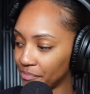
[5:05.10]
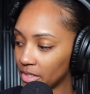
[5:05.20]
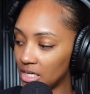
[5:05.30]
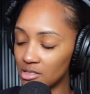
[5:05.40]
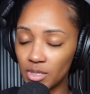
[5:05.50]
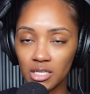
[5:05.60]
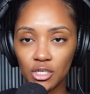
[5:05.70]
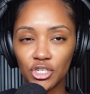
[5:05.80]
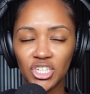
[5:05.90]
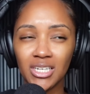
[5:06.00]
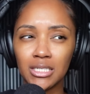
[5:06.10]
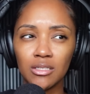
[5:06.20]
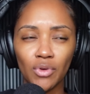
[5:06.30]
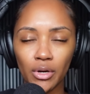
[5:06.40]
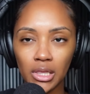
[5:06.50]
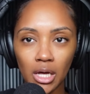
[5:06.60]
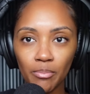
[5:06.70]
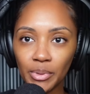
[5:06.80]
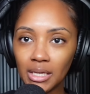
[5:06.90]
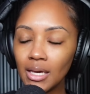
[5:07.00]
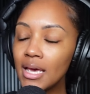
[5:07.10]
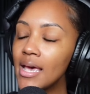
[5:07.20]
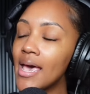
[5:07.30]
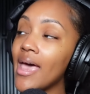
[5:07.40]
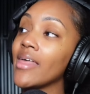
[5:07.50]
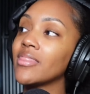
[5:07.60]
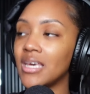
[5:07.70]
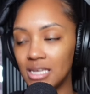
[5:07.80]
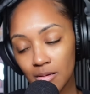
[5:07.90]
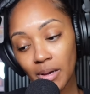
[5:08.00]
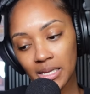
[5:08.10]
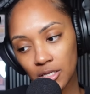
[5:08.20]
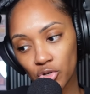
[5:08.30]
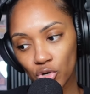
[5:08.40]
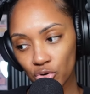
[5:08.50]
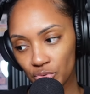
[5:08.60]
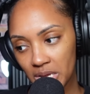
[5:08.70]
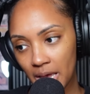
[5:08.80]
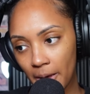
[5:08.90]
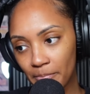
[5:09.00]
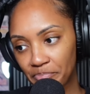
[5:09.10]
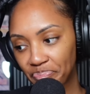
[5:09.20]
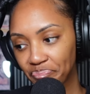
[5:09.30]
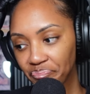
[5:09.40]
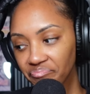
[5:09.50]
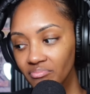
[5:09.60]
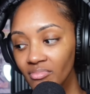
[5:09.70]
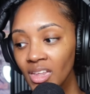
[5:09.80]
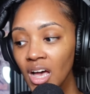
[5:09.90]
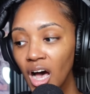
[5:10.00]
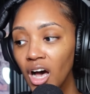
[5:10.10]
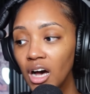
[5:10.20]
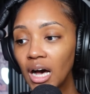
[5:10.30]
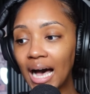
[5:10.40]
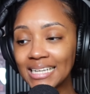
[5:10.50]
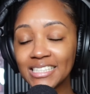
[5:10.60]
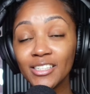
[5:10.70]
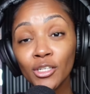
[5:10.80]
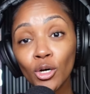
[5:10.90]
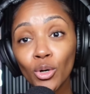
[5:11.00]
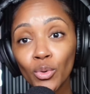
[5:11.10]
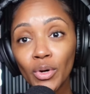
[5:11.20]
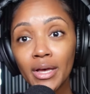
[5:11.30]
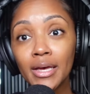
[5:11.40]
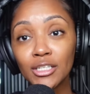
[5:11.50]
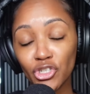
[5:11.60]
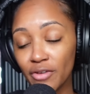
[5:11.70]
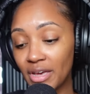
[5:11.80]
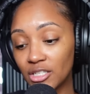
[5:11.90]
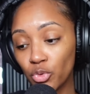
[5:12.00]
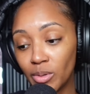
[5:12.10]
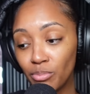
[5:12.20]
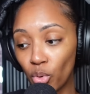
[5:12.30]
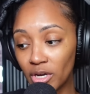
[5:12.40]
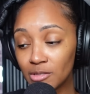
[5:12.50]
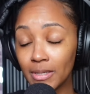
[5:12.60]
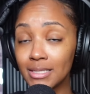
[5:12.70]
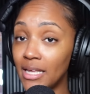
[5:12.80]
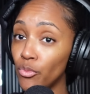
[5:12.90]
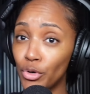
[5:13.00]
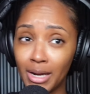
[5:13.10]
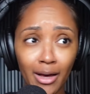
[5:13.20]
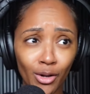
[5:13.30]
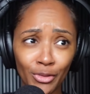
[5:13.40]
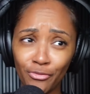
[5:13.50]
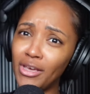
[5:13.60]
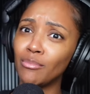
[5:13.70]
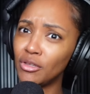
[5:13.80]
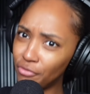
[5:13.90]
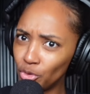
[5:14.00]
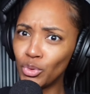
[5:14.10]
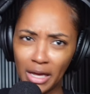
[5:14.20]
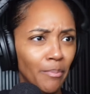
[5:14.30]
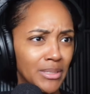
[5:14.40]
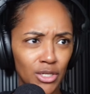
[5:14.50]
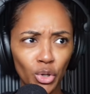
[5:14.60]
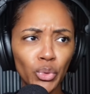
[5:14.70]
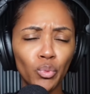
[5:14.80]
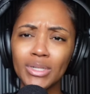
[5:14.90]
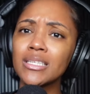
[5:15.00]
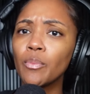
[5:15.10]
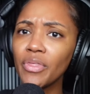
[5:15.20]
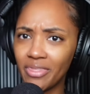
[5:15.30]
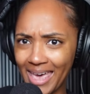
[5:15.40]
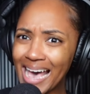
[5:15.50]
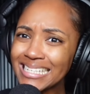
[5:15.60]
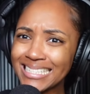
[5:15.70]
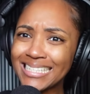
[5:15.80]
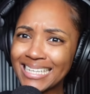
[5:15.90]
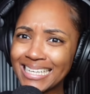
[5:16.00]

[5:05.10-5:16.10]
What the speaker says: cosmetic surgeon because he's very lumpy, and then he might need to go to rehab. I didn't know Jeff had twin boys because they were not on the Family Feud episode. What's up with that?